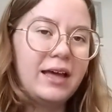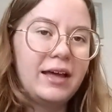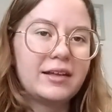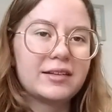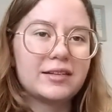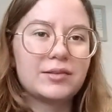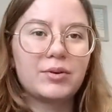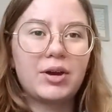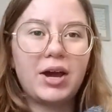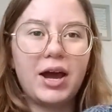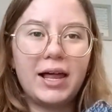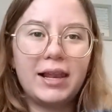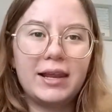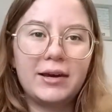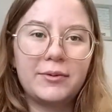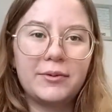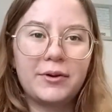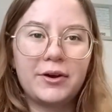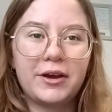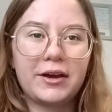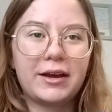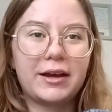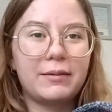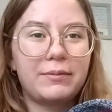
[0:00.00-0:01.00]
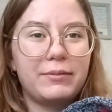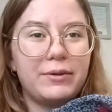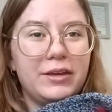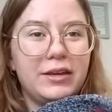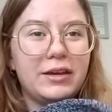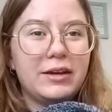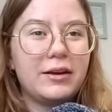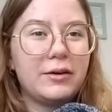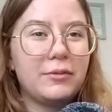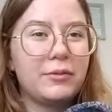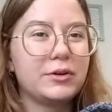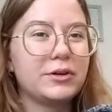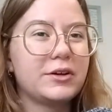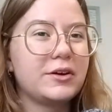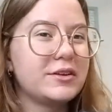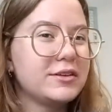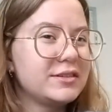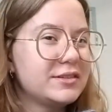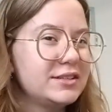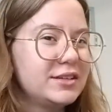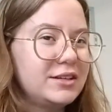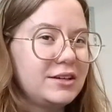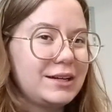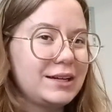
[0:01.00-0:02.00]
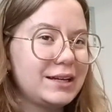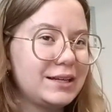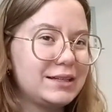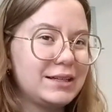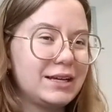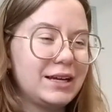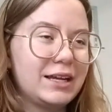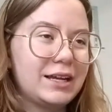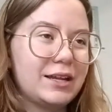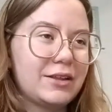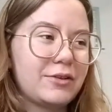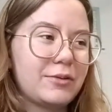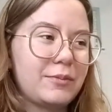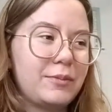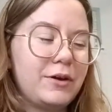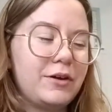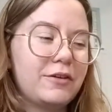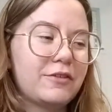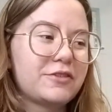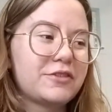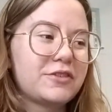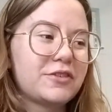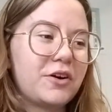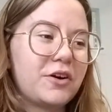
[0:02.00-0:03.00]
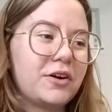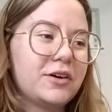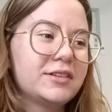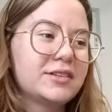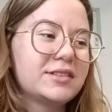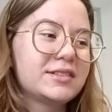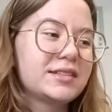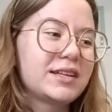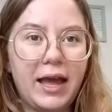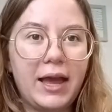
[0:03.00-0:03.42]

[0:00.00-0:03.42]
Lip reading: some color work up here, I would consider knitting another pair of socks.